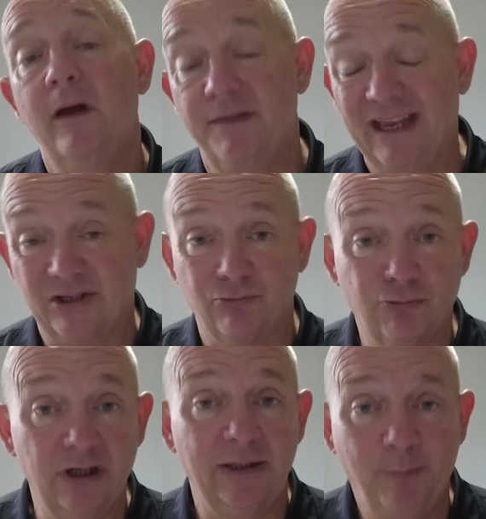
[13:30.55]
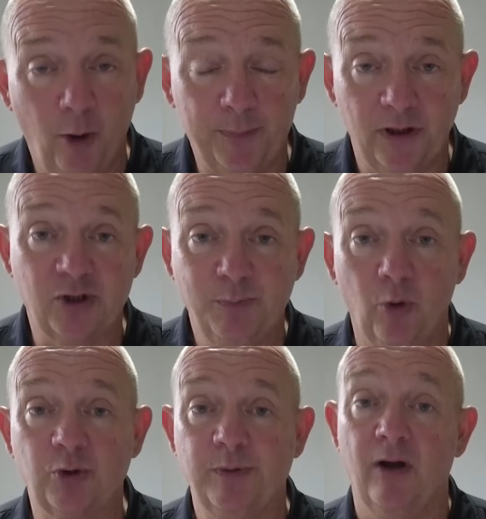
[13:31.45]
That's a really popular
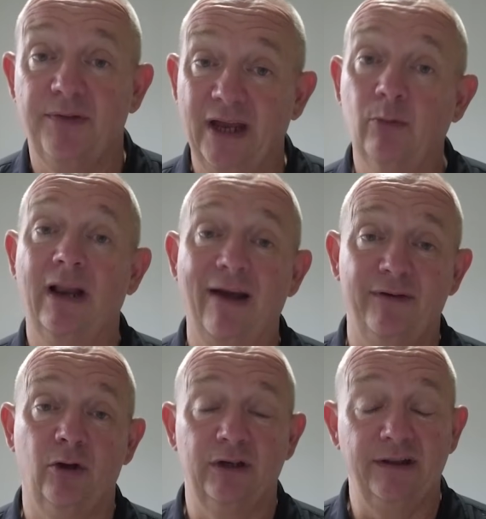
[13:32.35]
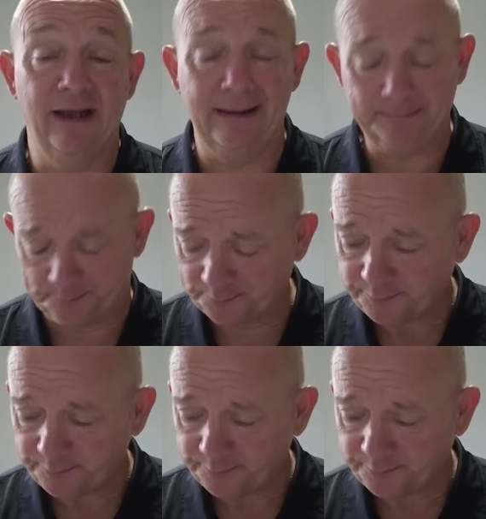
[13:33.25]
sports bar. They will have it on in there.